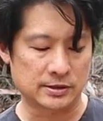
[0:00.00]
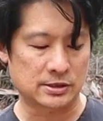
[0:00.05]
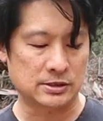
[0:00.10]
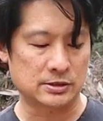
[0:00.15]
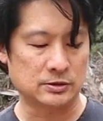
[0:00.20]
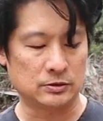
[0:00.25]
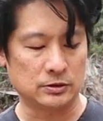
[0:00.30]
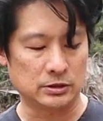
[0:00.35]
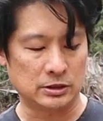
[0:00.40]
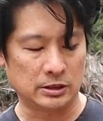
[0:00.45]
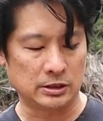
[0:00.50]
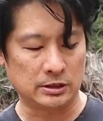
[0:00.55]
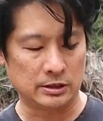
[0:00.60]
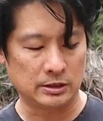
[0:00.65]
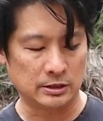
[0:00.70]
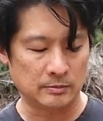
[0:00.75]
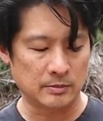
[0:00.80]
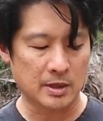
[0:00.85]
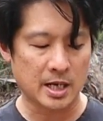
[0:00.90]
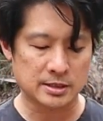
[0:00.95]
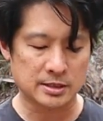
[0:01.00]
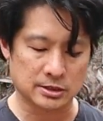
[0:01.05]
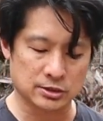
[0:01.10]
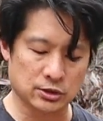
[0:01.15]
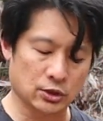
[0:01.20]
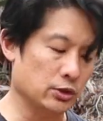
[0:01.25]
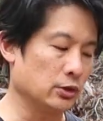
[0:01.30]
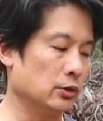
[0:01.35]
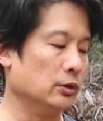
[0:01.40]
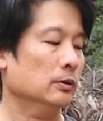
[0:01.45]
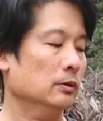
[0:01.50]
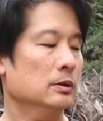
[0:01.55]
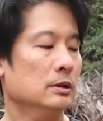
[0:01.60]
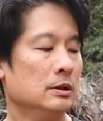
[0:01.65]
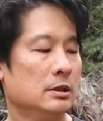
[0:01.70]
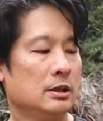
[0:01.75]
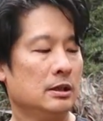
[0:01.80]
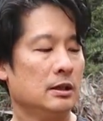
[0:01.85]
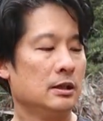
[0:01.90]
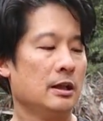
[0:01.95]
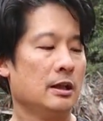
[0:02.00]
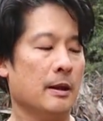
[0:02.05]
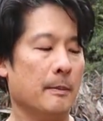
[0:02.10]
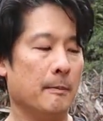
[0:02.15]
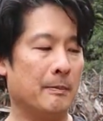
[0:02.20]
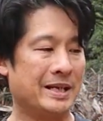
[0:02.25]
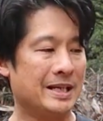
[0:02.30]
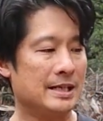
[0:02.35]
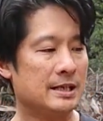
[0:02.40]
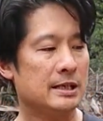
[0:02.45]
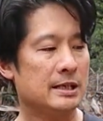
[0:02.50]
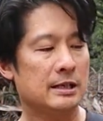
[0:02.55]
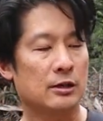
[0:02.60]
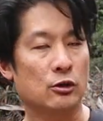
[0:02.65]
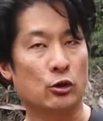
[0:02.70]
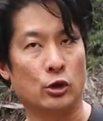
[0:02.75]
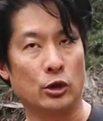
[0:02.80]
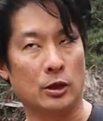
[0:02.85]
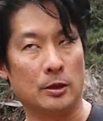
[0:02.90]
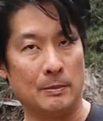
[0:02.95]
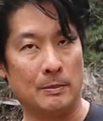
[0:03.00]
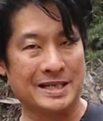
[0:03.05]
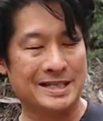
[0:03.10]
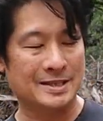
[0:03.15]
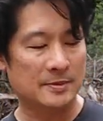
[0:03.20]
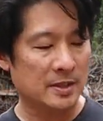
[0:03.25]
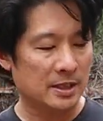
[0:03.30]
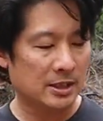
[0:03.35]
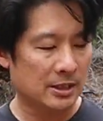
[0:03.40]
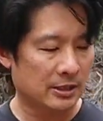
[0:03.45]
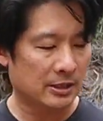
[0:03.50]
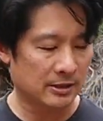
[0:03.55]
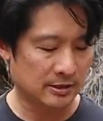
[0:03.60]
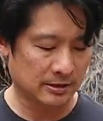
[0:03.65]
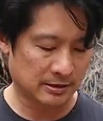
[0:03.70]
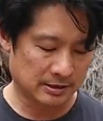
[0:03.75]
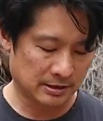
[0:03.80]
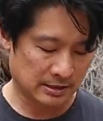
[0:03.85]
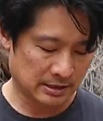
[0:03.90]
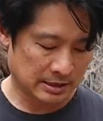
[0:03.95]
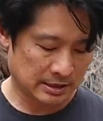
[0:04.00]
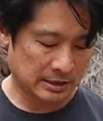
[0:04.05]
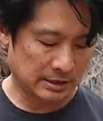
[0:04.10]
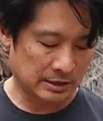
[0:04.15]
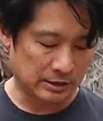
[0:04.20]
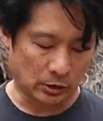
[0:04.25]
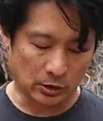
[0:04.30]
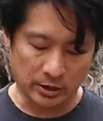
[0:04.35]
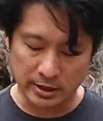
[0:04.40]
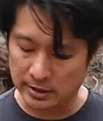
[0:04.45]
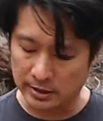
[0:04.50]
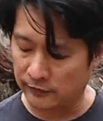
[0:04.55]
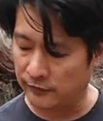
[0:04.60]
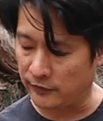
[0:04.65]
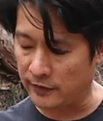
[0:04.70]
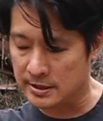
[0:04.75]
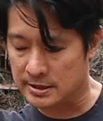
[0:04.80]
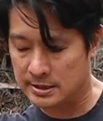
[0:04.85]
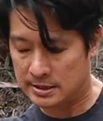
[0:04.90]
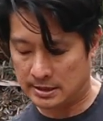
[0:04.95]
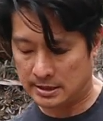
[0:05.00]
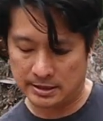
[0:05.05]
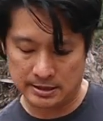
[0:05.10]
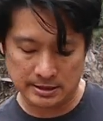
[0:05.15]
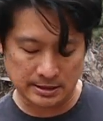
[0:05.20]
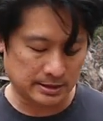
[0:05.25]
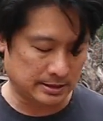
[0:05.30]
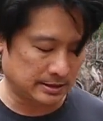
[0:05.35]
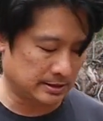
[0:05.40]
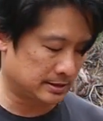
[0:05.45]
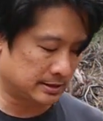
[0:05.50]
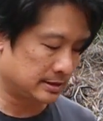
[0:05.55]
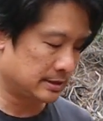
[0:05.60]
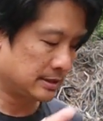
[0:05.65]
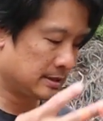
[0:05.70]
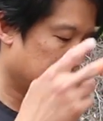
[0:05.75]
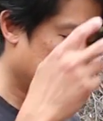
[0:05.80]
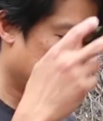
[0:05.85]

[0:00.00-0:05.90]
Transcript: to the Magic Yo-Yo B or Bismuth. The only difference is